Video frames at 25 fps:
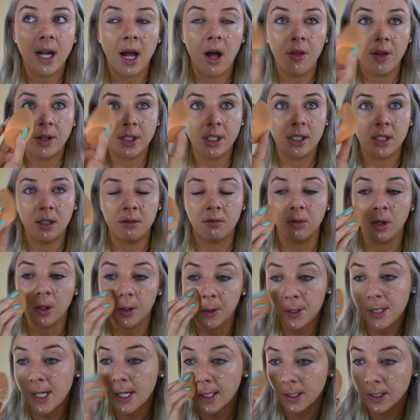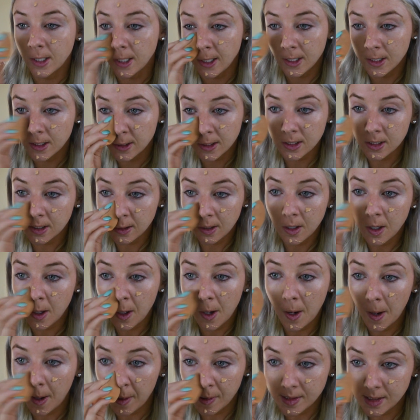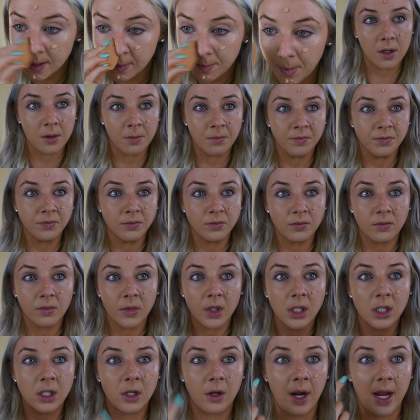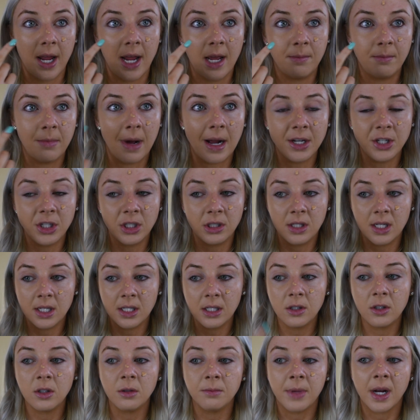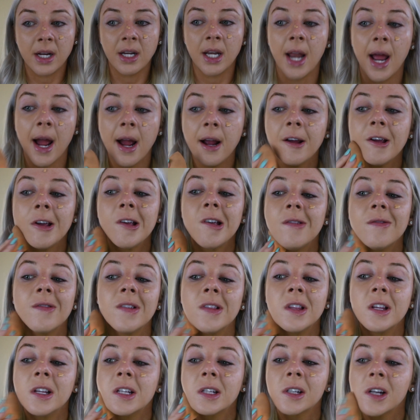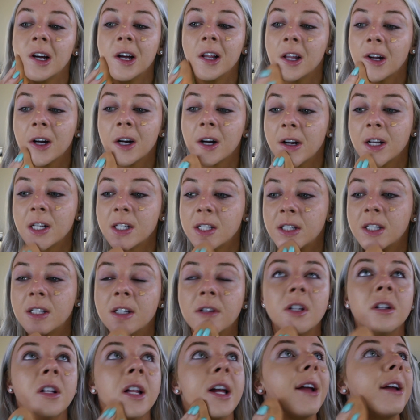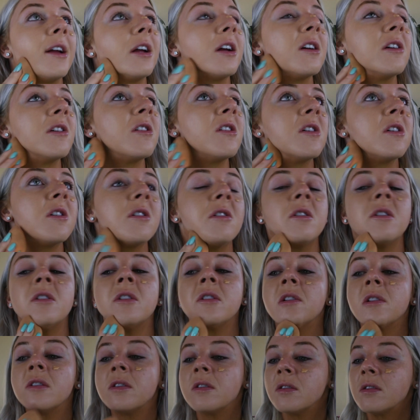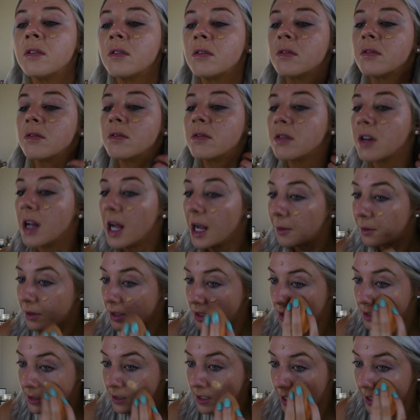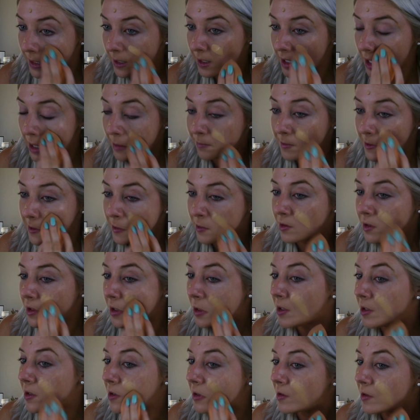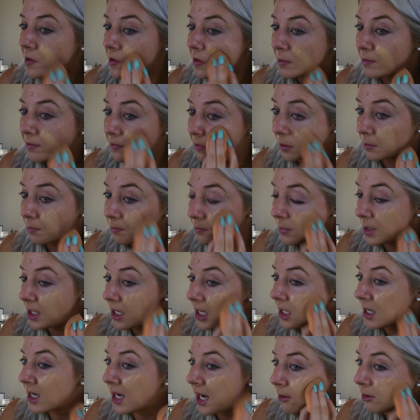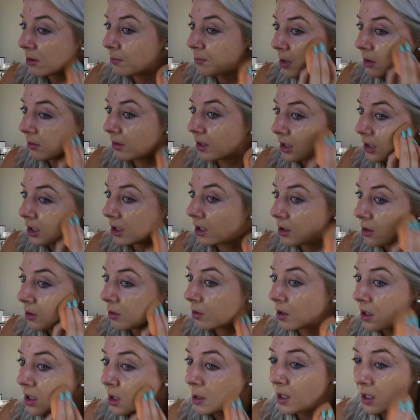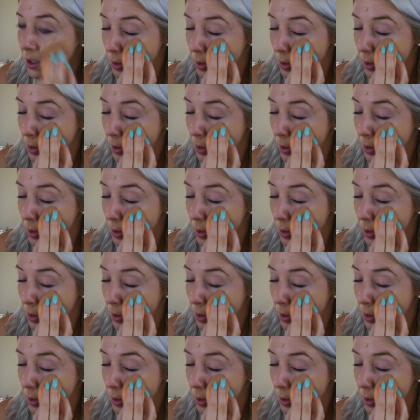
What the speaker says: now this is a Real Techniques. So I am matching this to my neck. Even this color is still like, I would say, I mean, for me, I would probably go